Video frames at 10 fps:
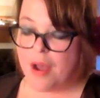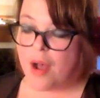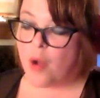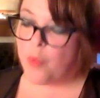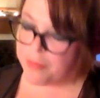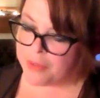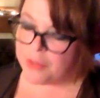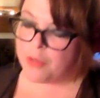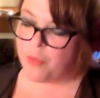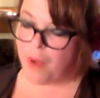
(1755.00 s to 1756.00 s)
A woman
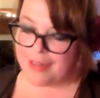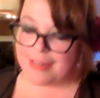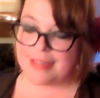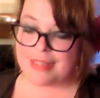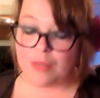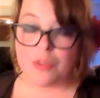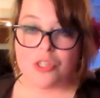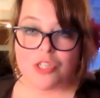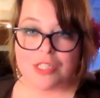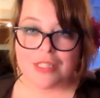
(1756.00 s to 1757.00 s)
who wanted us there when
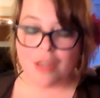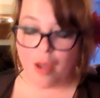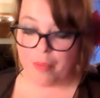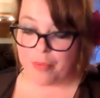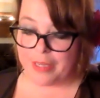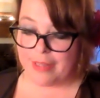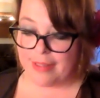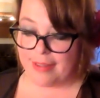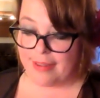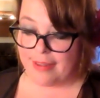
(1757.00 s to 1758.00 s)
she stopped
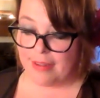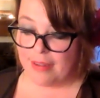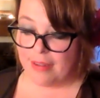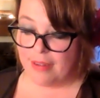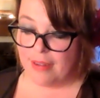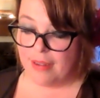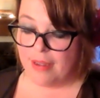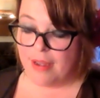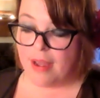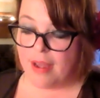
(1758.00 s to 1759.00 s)
breathing.
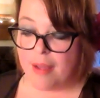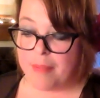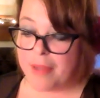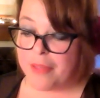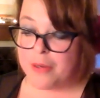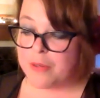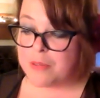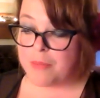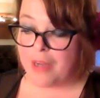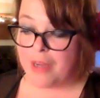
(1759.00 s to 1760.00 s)
A mother
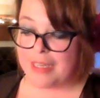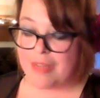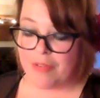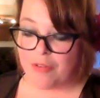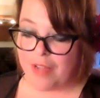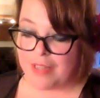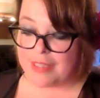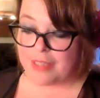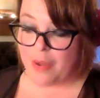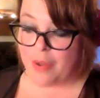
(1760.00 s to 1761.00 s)
whose body never
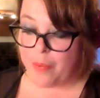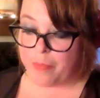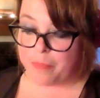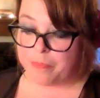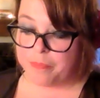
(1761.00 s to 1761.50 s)
felt at home.